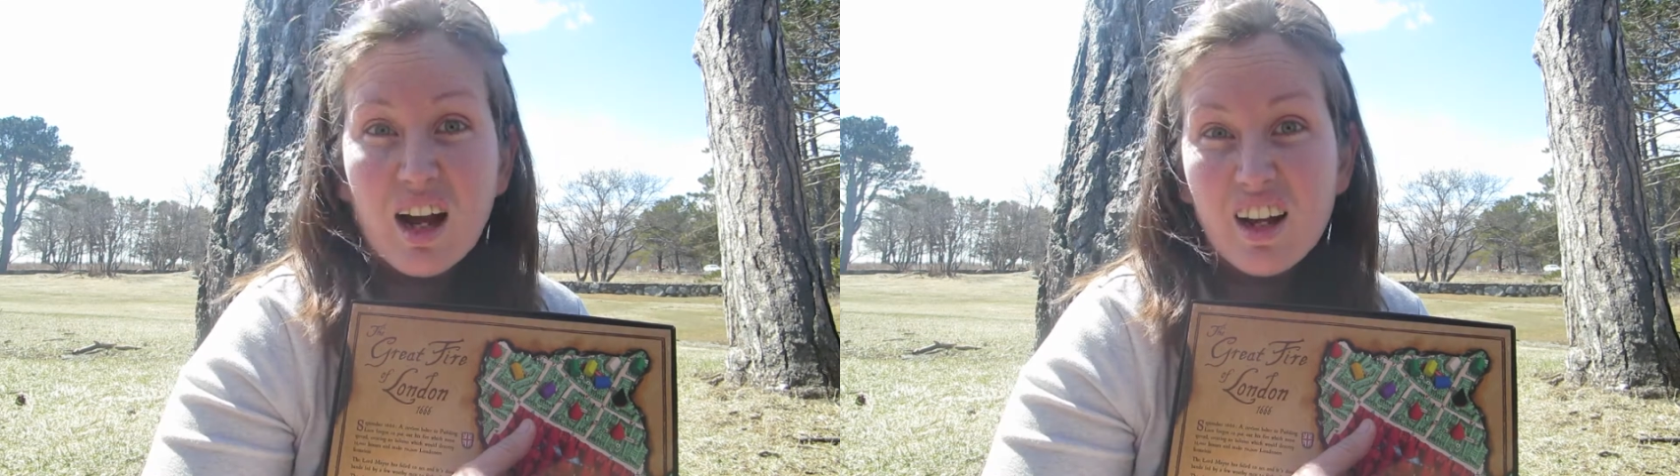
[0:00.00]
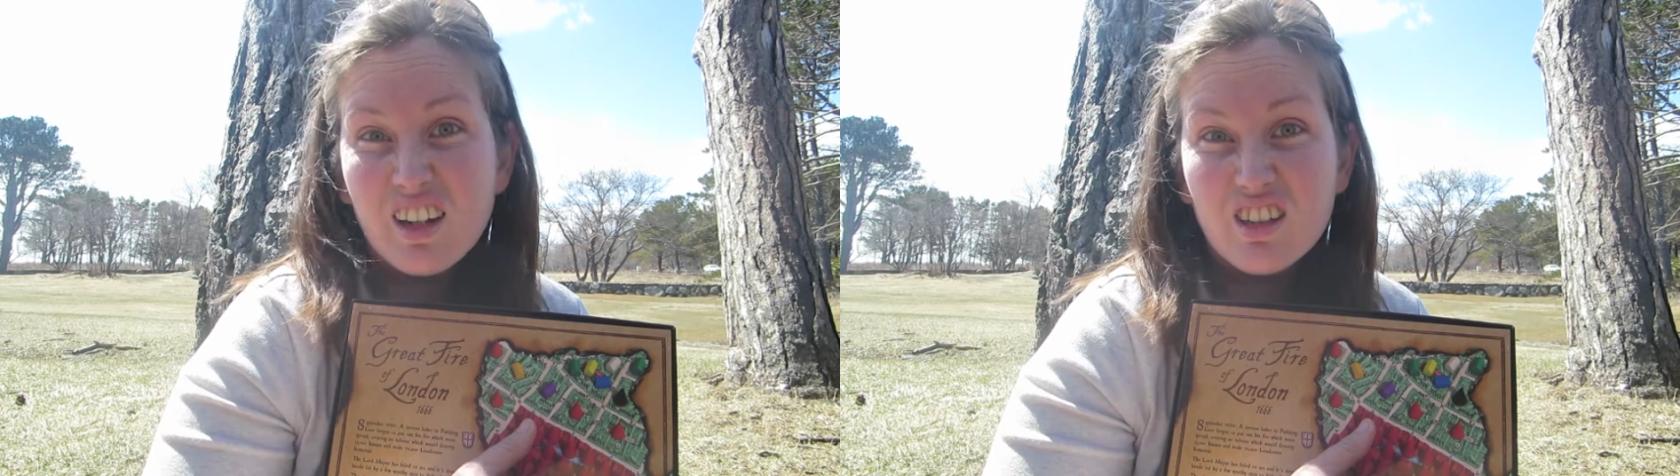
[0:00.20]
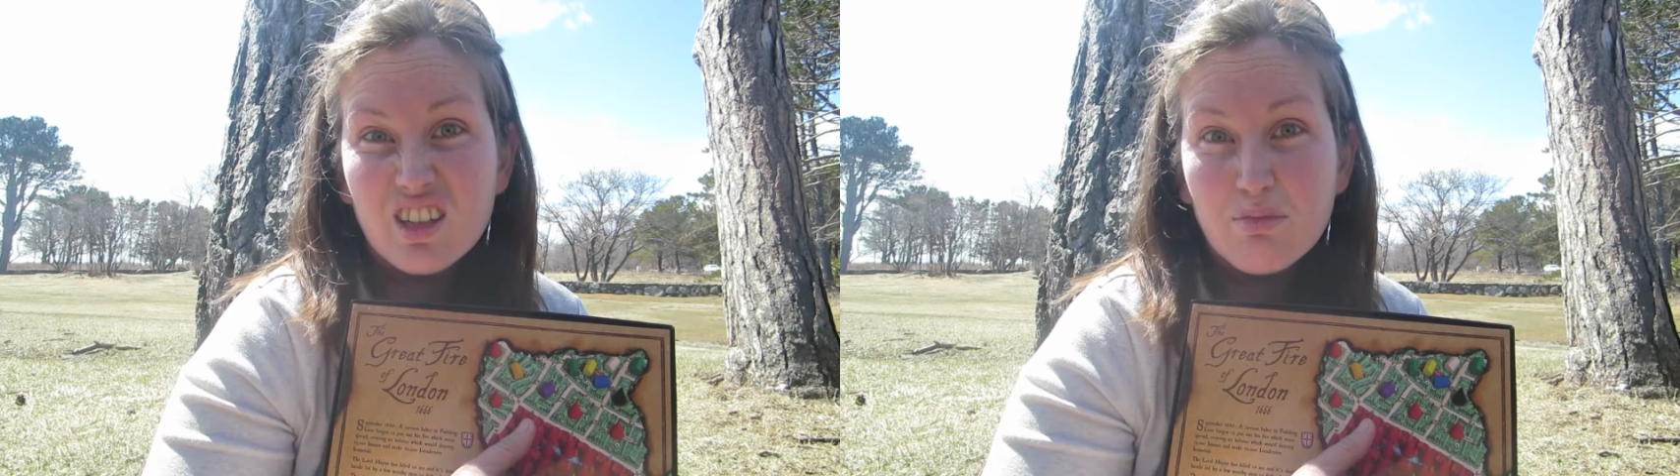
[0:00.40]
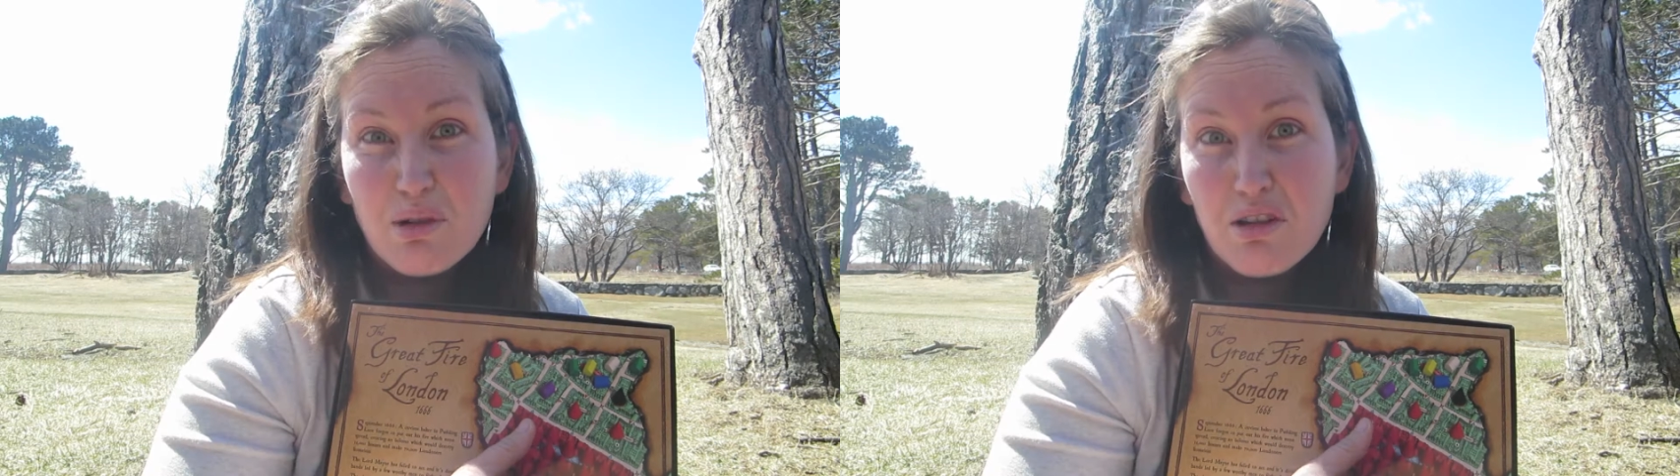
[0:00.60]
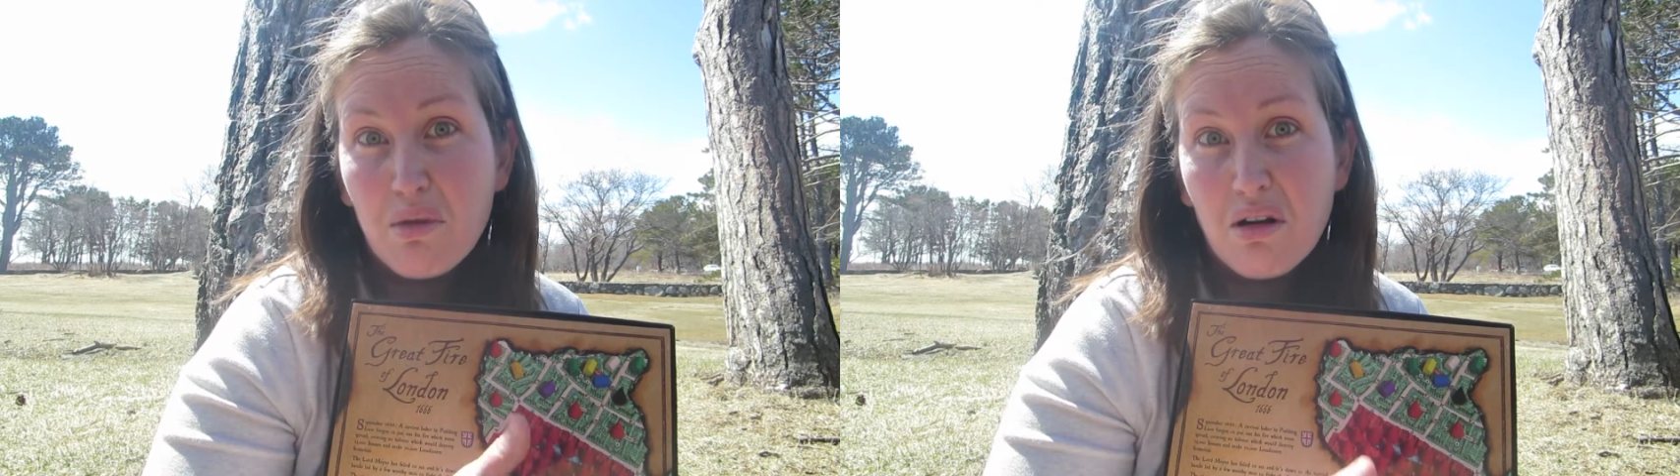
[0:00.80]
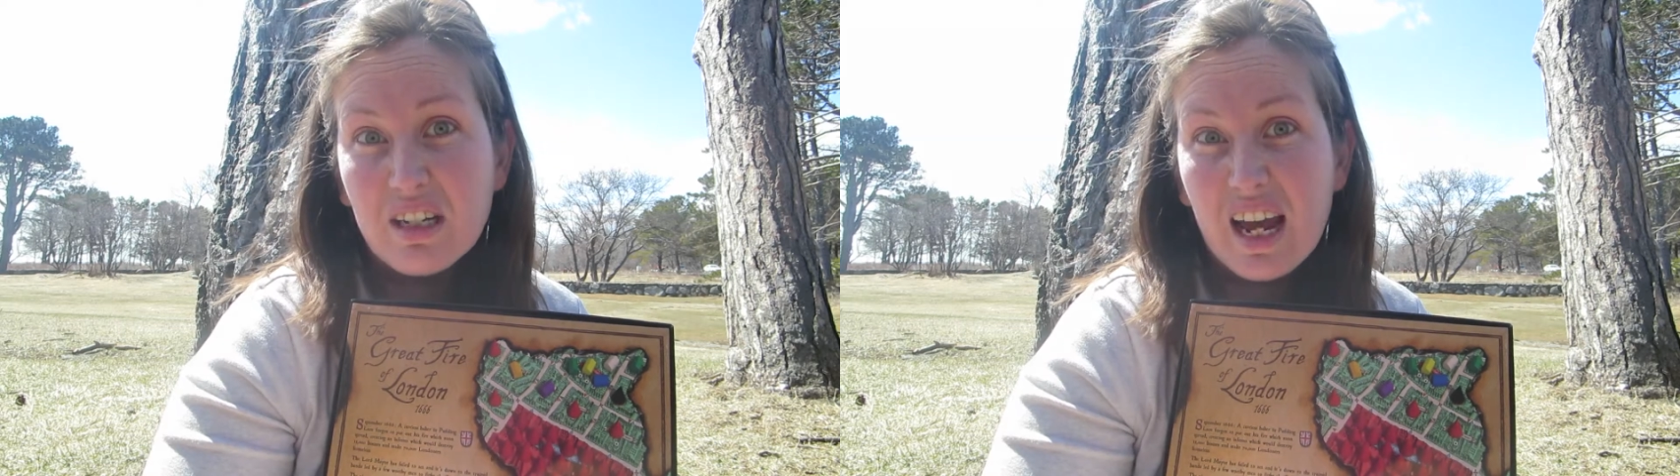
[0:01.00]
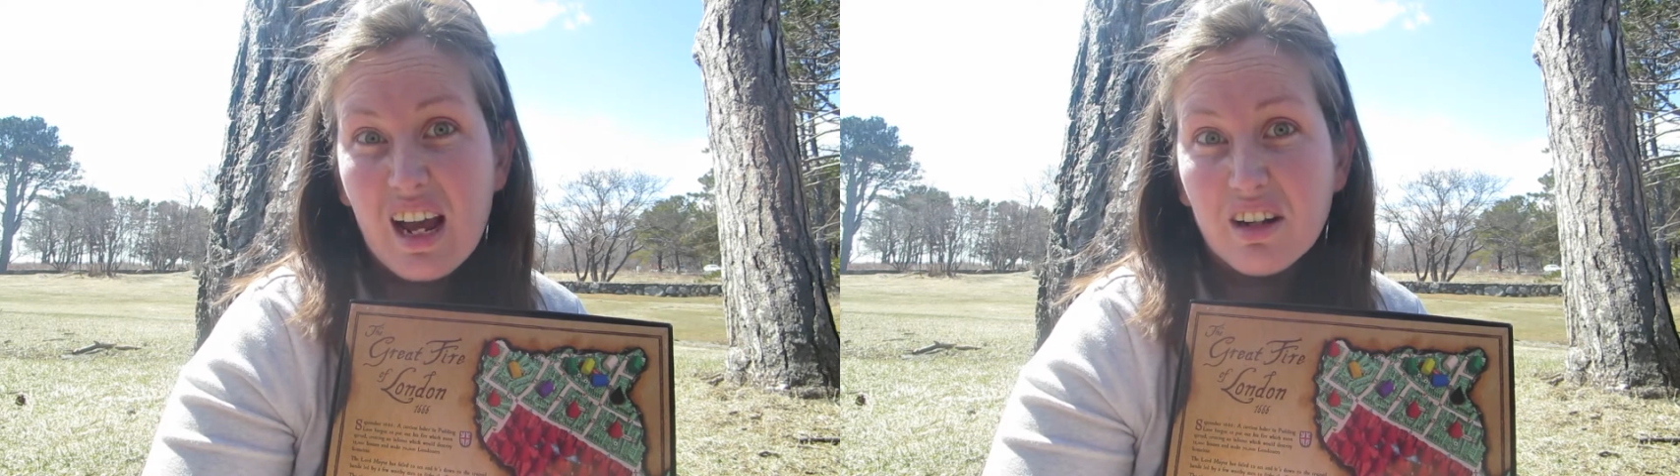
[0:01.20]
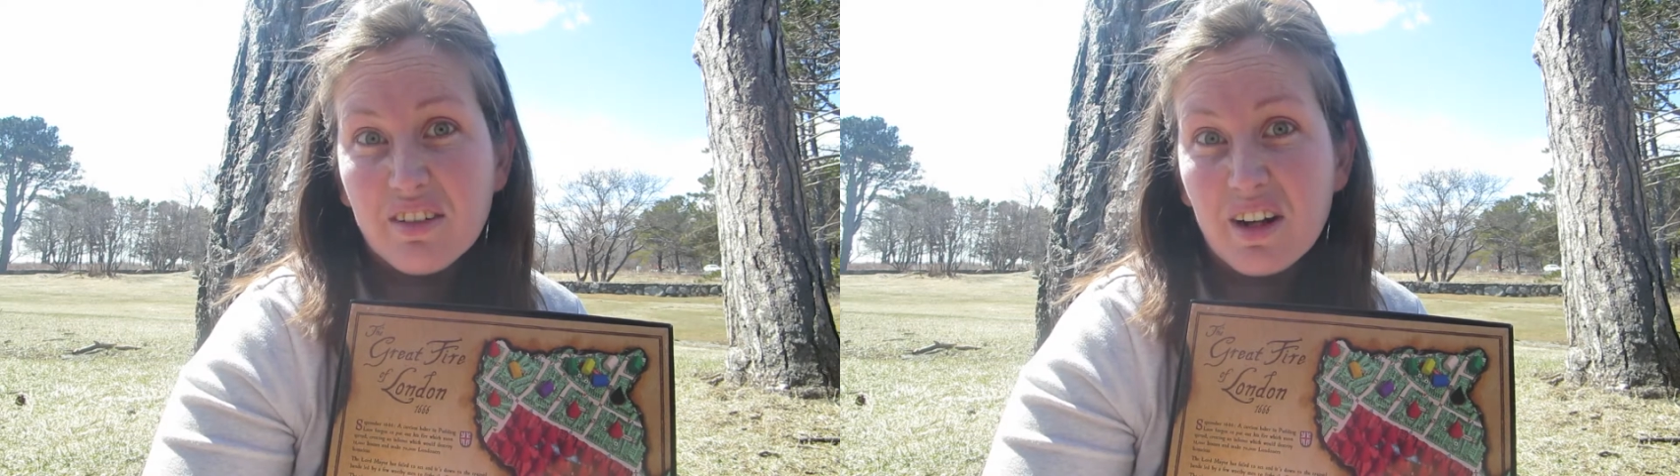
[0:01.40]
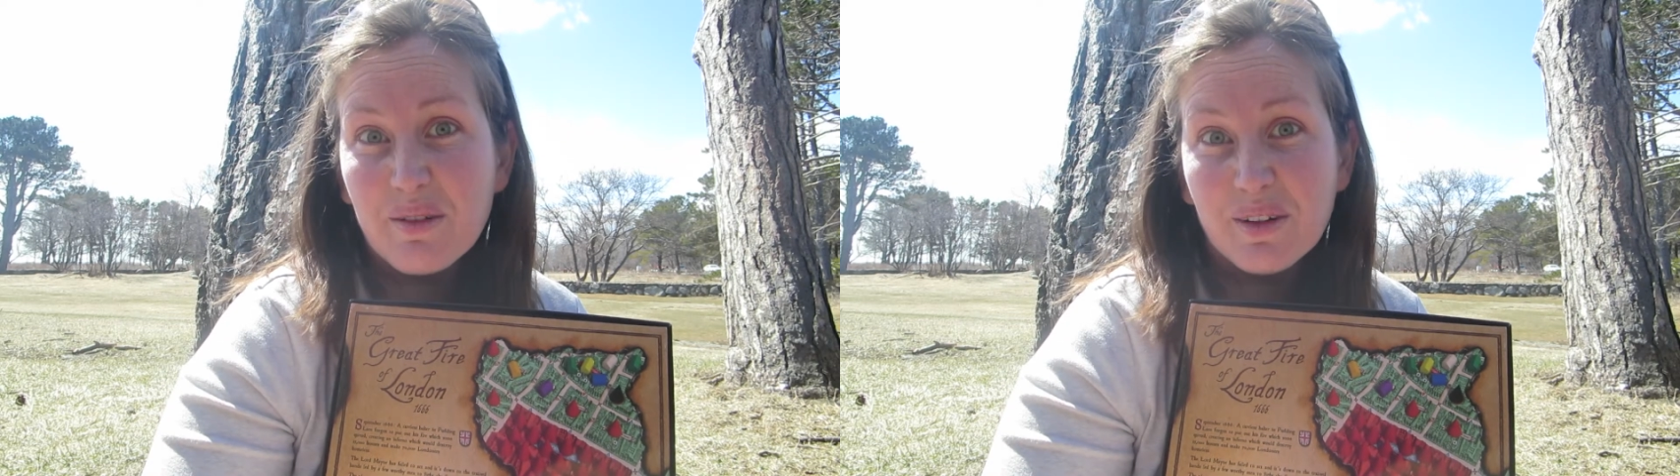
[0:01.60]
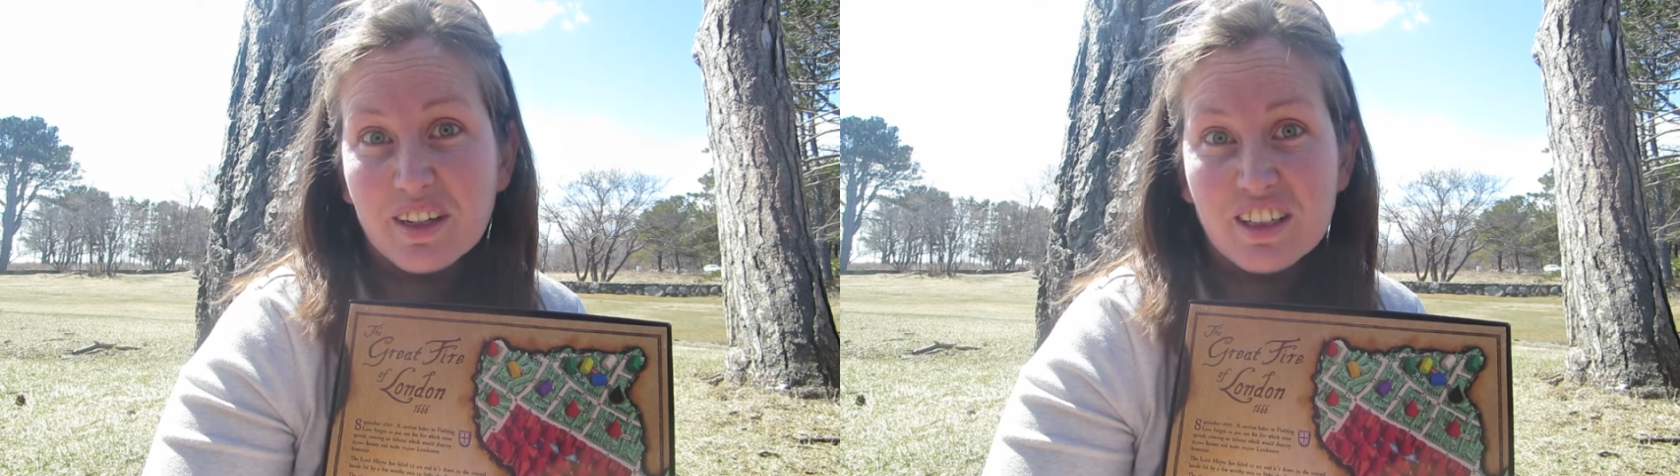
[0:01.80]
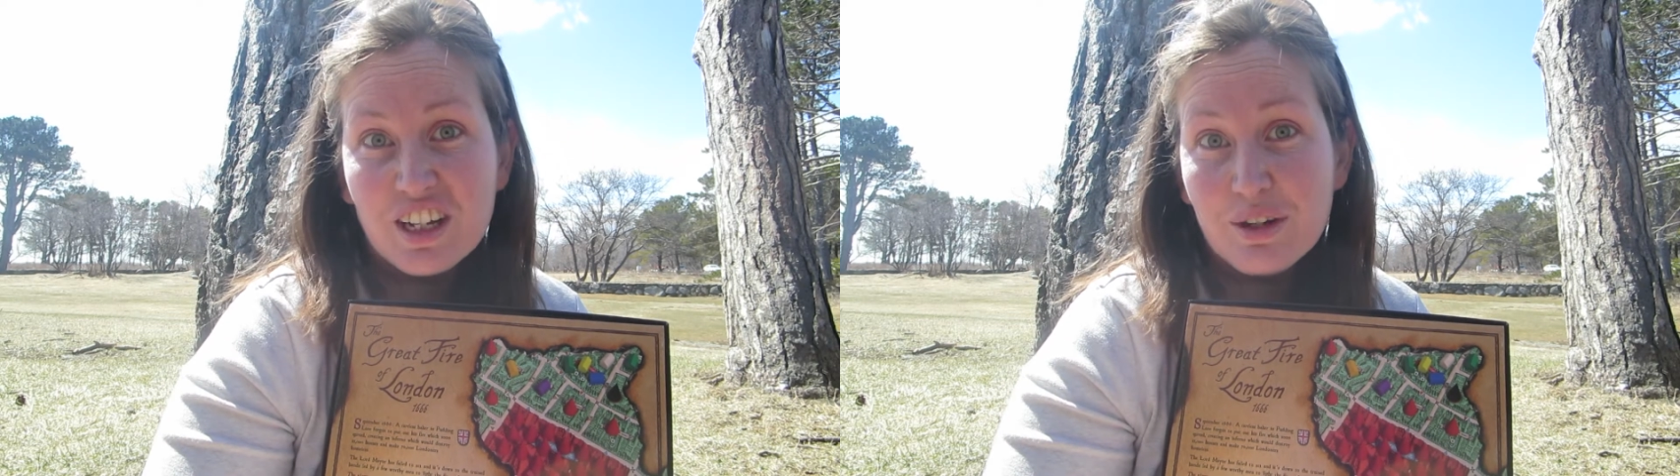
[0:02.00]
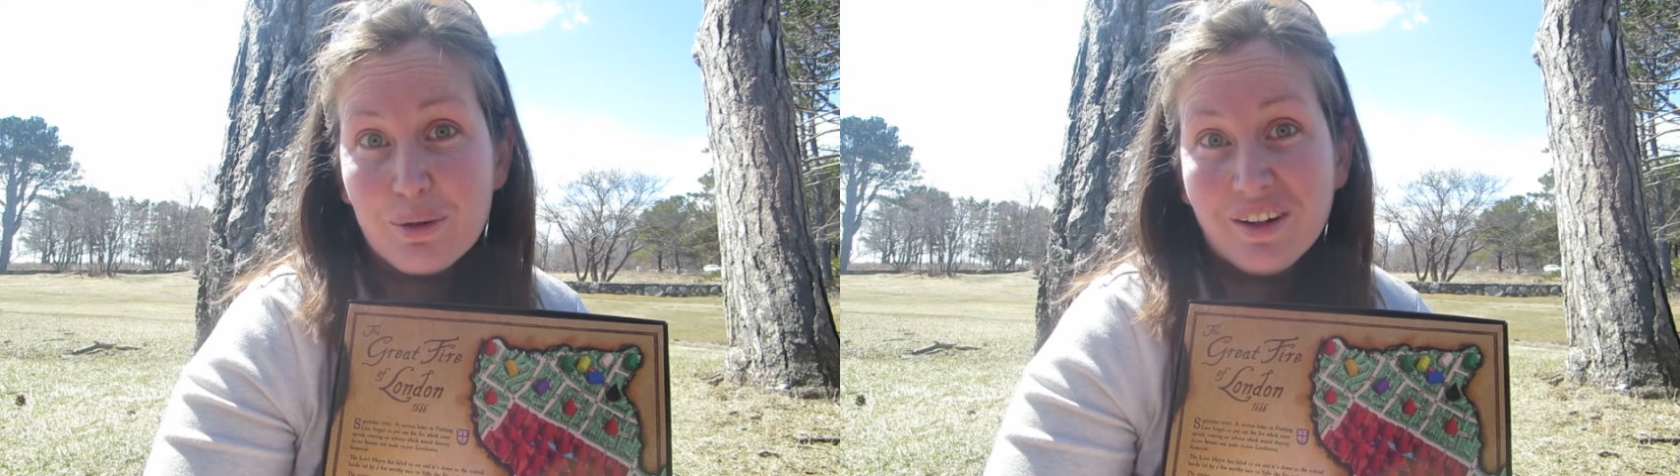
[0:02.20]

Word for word: I could just burn them all down if I wanted to.